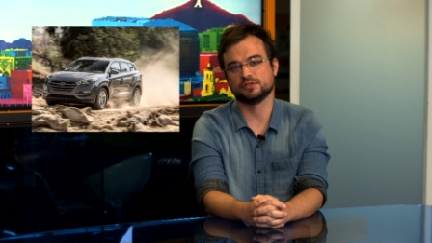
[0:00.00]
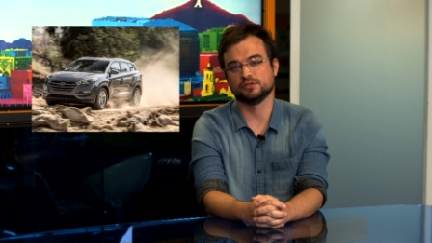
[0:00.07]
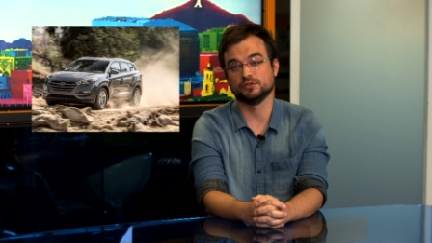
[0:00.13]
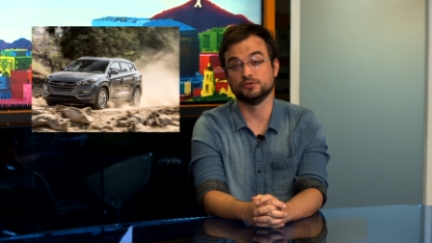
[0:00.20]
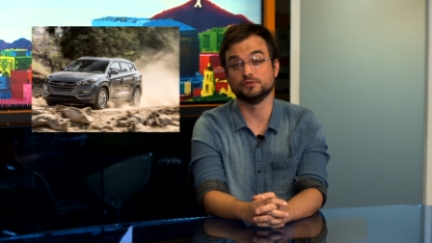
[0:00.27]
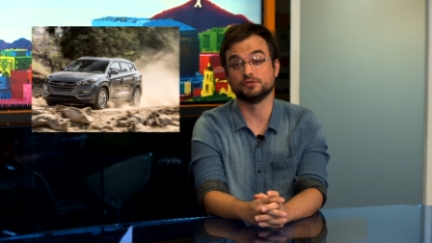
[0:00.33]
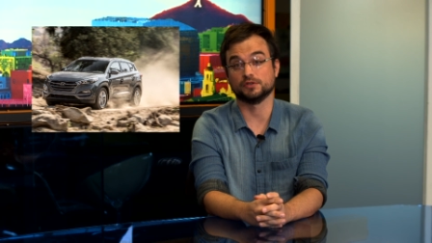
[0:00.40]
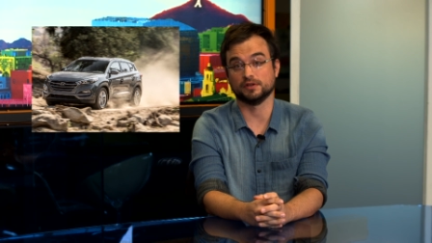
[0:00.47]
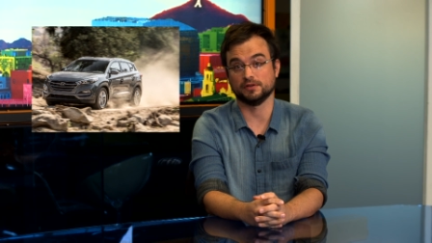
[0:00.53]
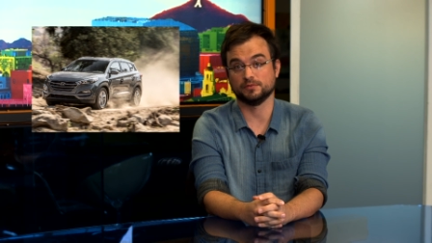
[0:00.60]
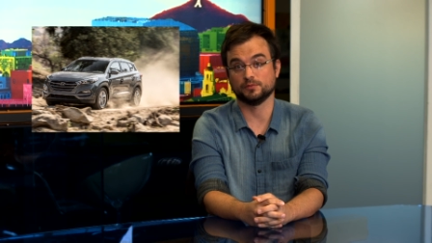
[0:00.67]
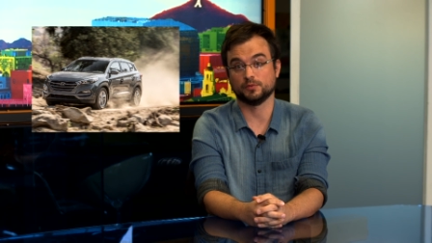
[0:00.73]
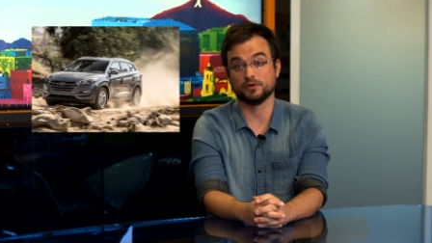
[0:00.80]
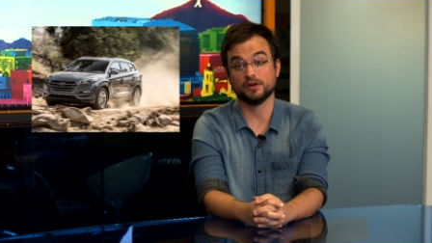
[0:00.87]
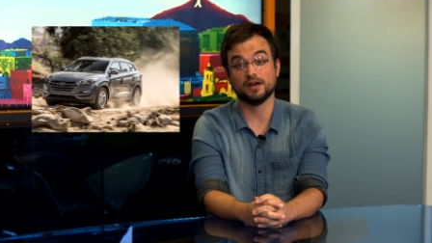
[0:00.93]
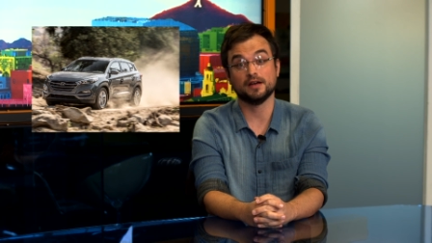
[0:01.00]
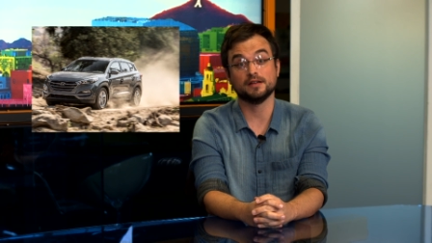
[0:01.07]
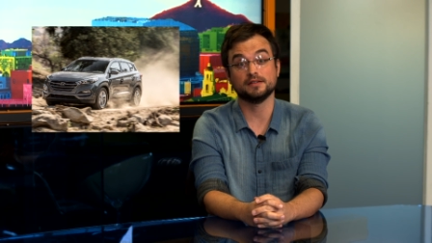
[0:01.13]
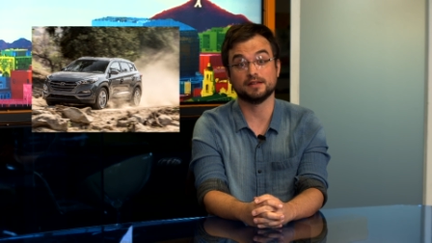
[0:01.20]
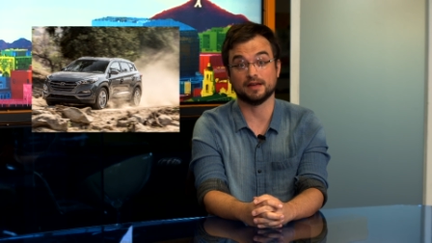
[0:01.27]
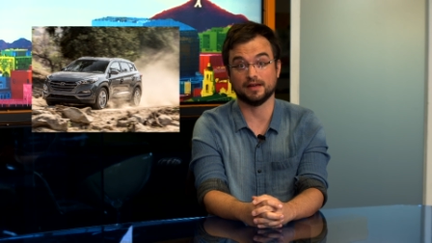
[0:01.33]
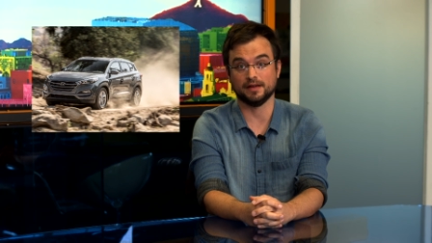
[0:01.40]
Tucson were
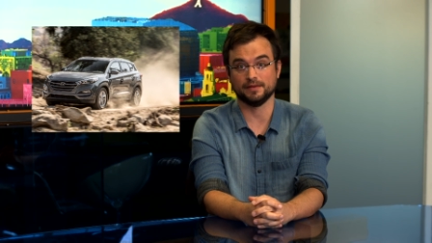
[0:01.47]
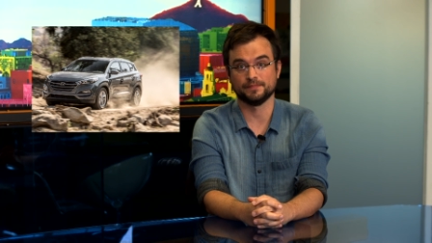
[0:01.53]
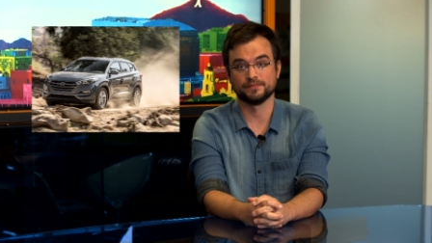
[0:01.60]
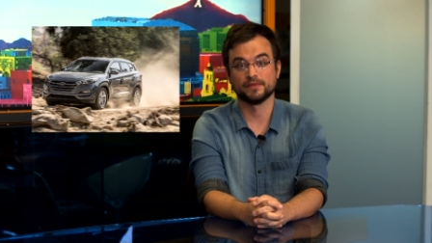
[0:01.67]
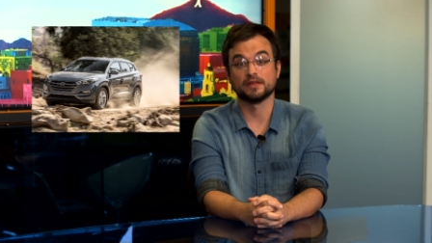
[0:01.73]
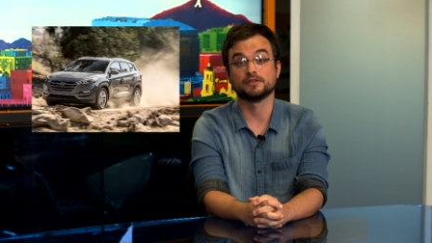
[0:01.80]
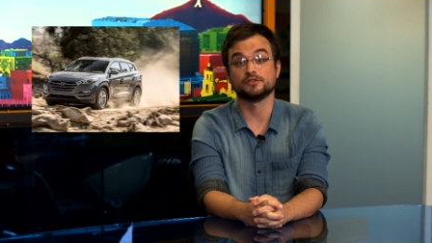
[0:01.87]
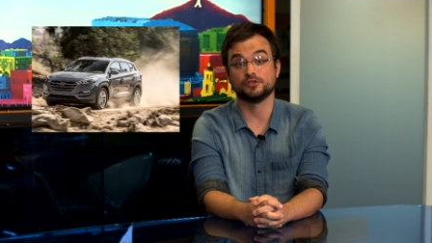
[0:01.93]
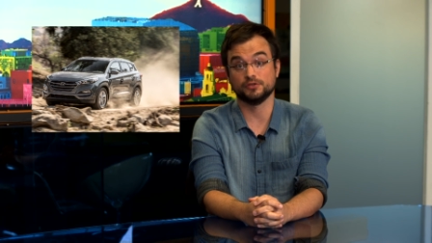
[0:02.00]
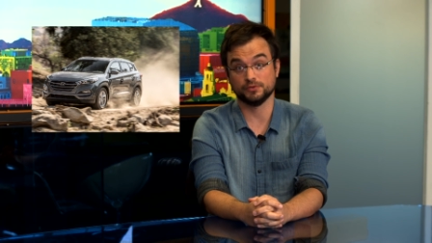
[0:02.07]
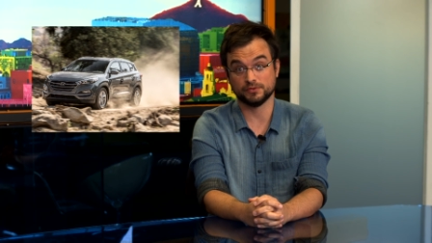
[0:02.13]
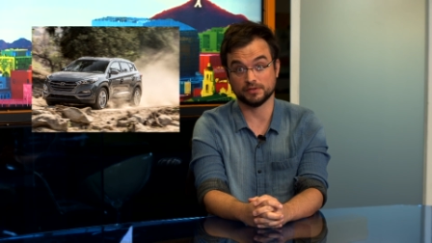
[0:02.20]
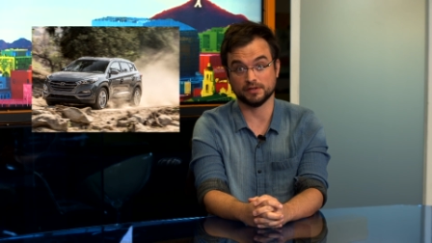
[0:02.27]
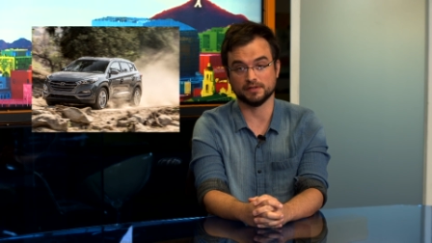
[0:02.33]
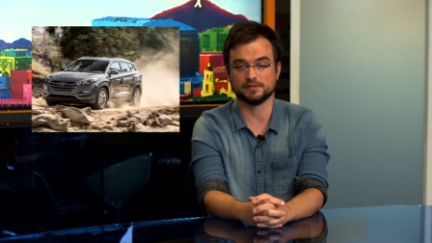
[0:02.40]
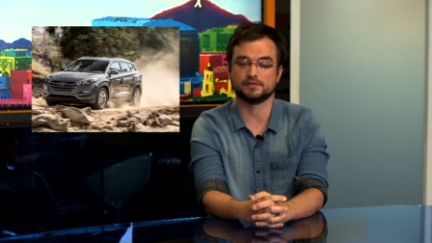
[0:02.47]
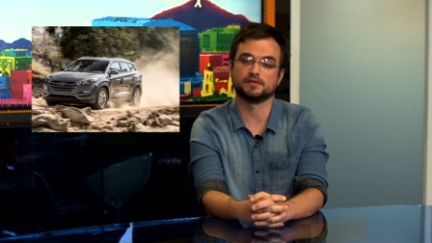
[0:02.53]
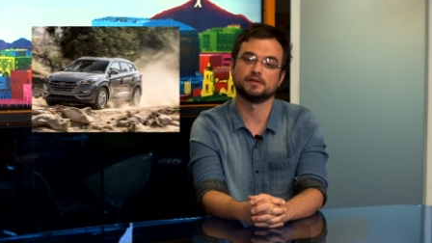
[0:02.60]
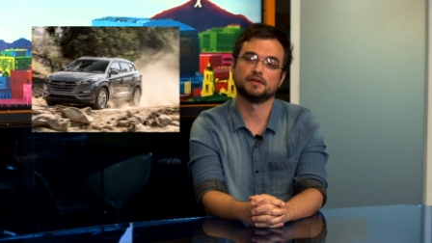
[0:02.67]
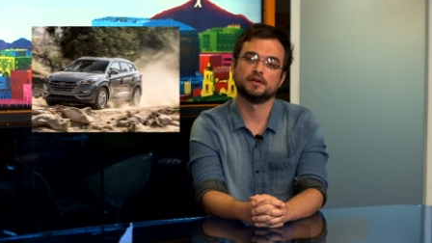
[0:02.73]
Hyundai. Tucson's.